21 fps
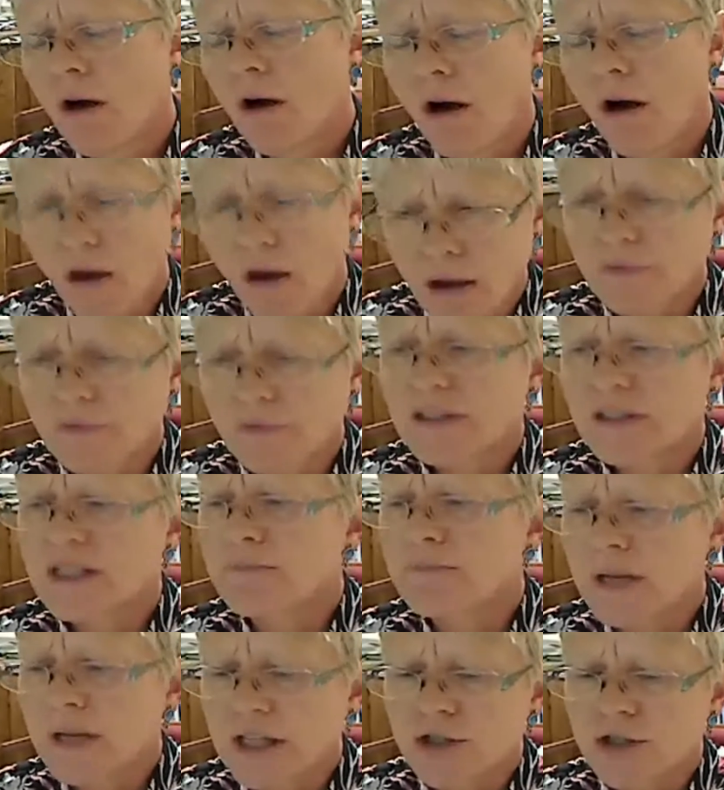All of
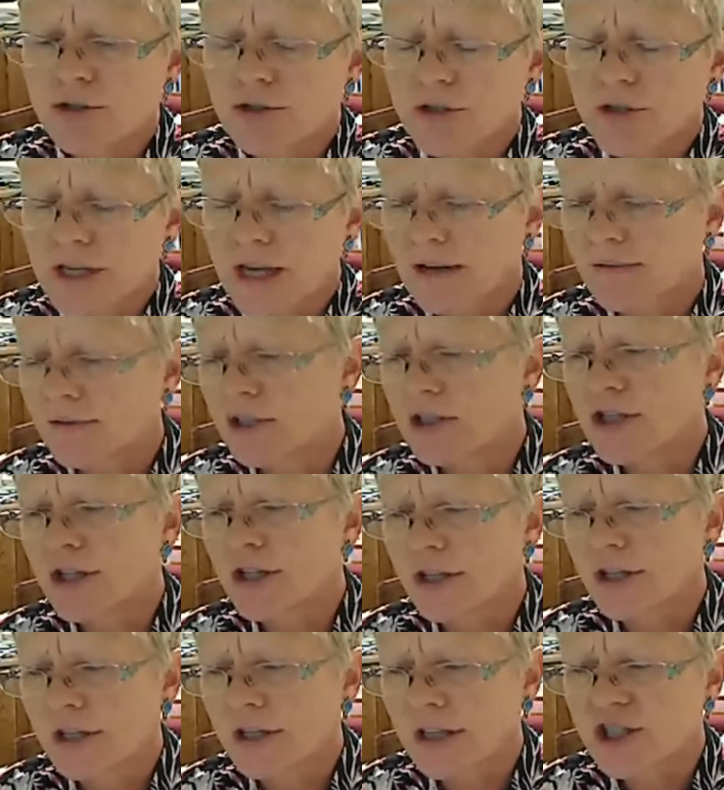its majors have
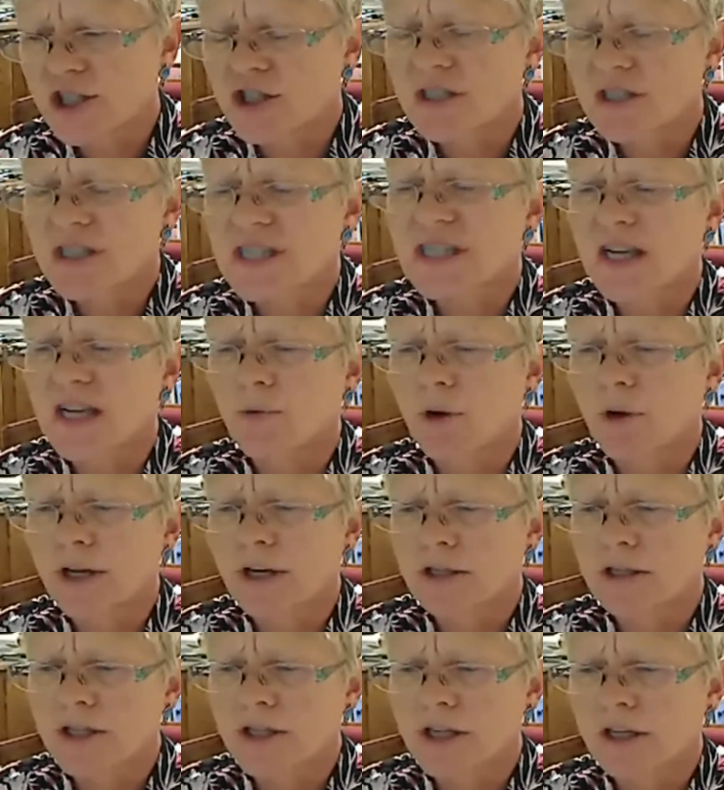
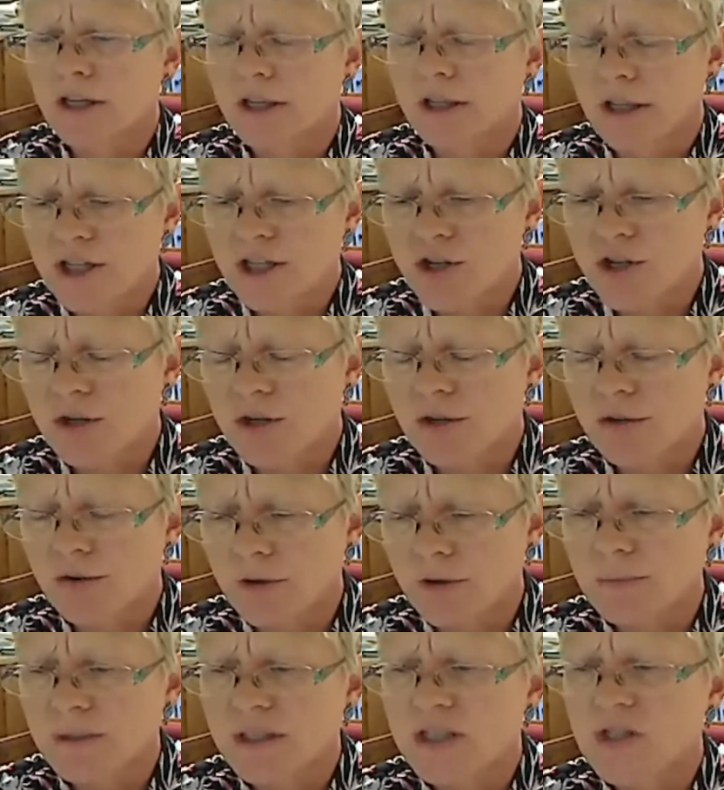statewide articulation
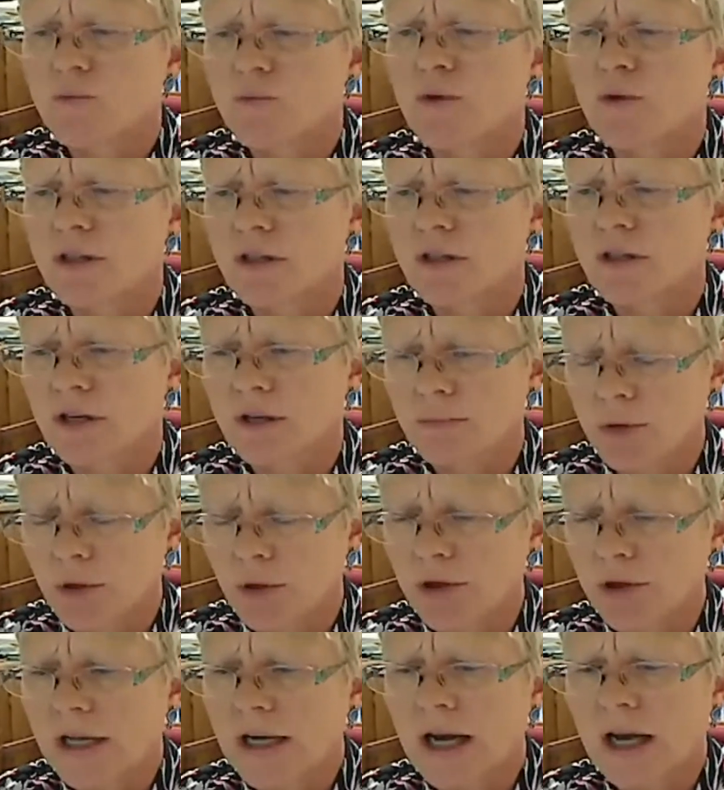agreements with the
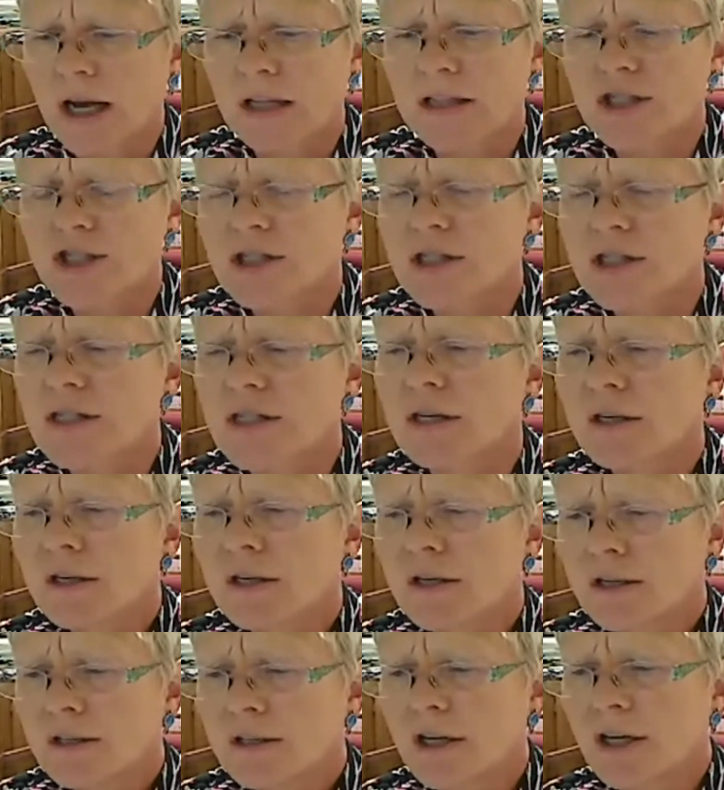community colleges.
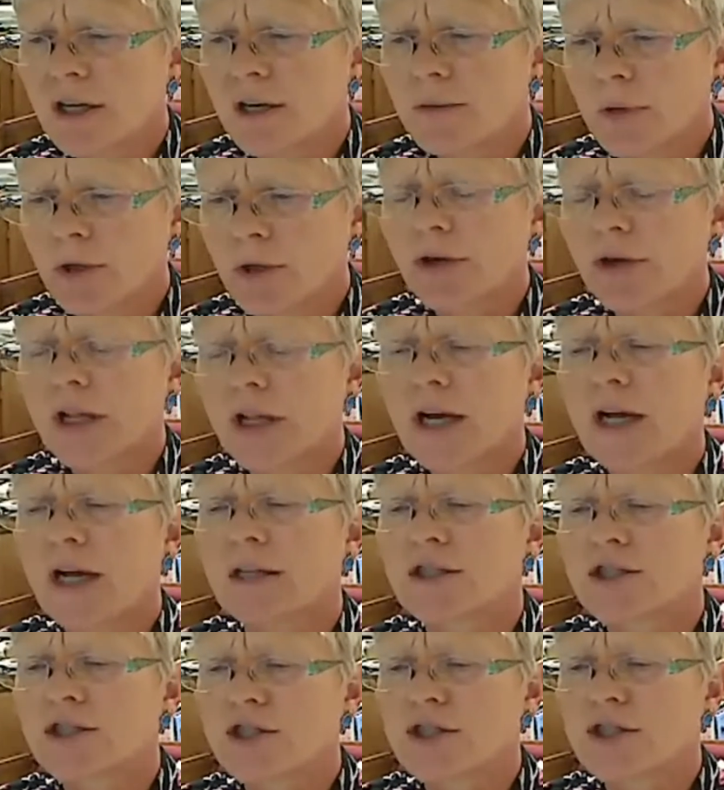The community
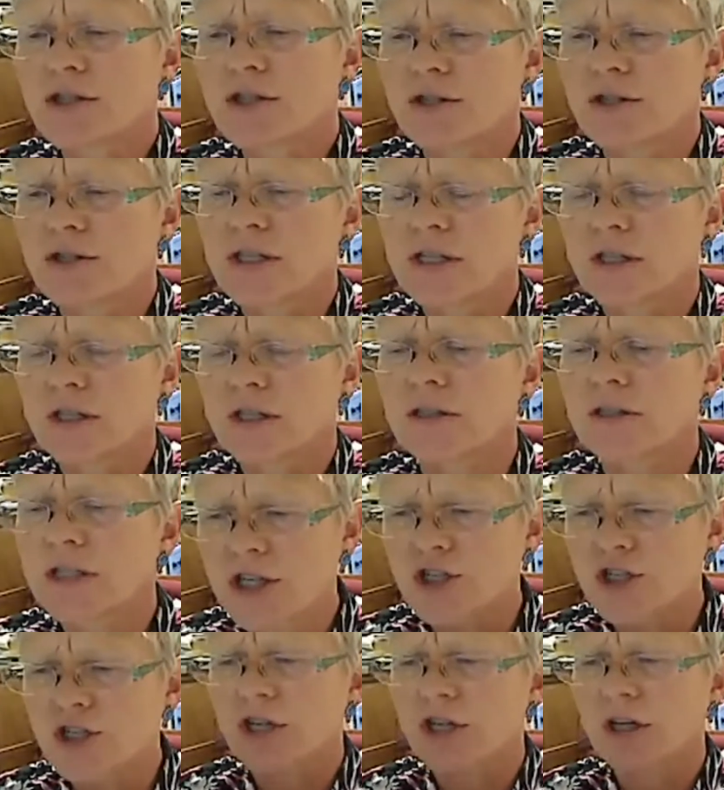colleges are still
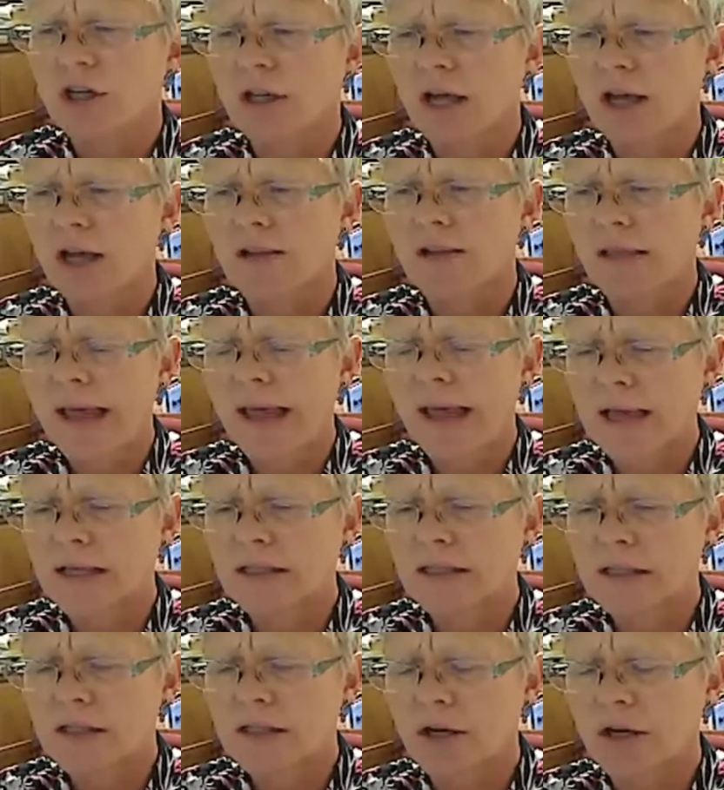teaching a lot of the
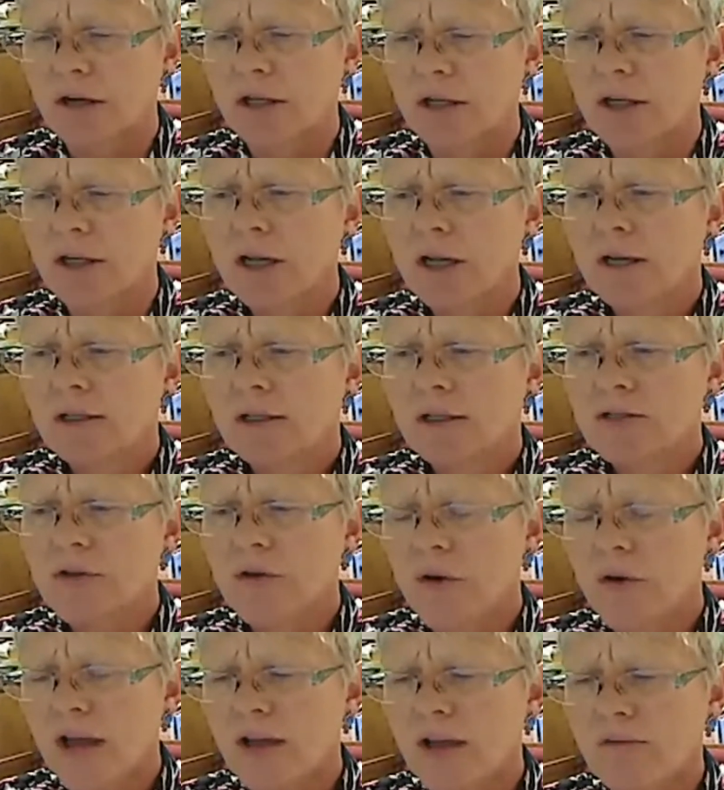hands-on,
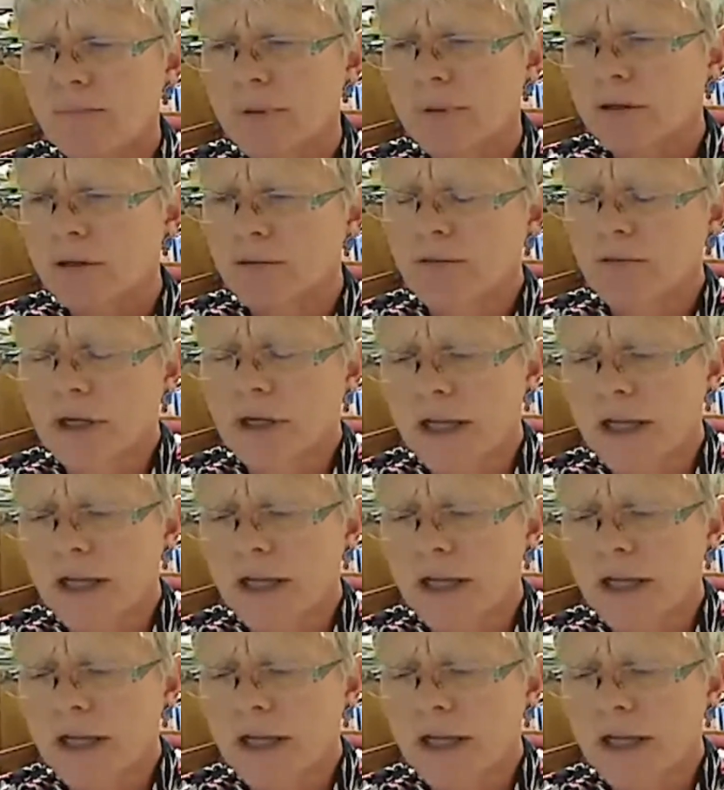so I have built